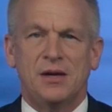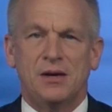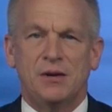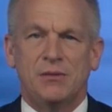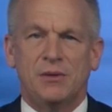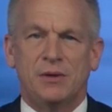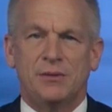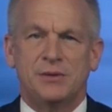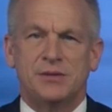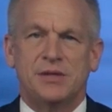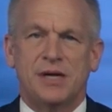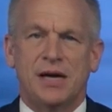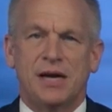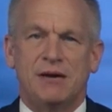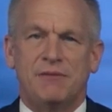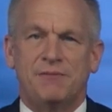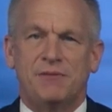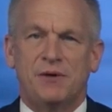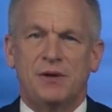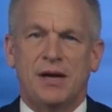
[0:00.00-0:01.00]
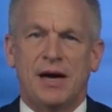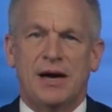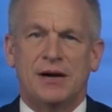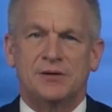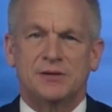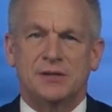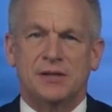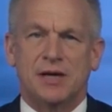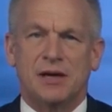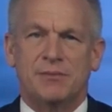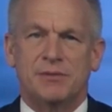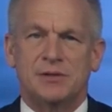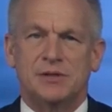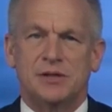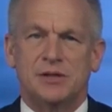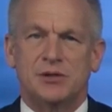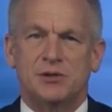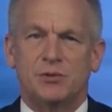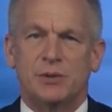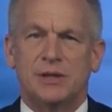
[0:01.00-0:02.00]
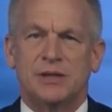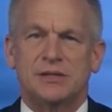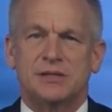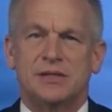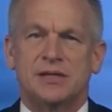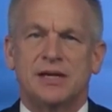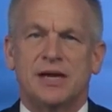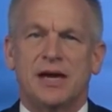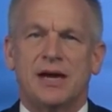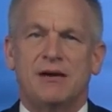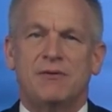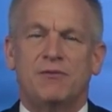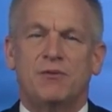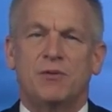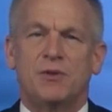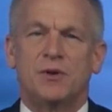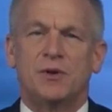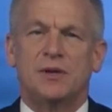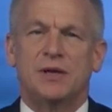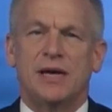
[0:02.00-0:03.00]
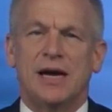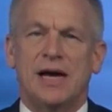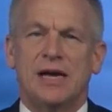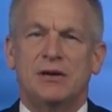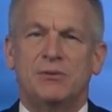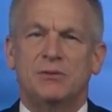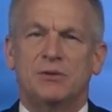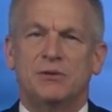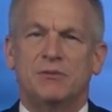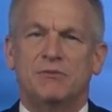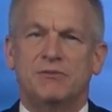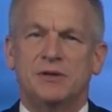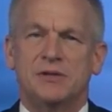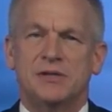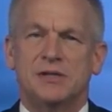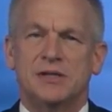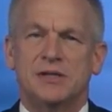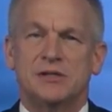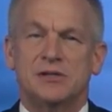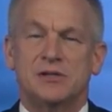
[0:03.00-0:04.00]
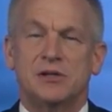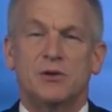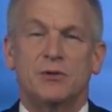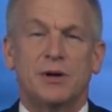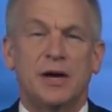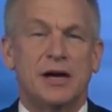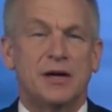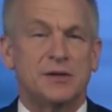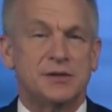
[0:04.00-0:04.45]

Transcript: Well, it was a full house at the Embassy Suites today for the annual Visit SLO CAL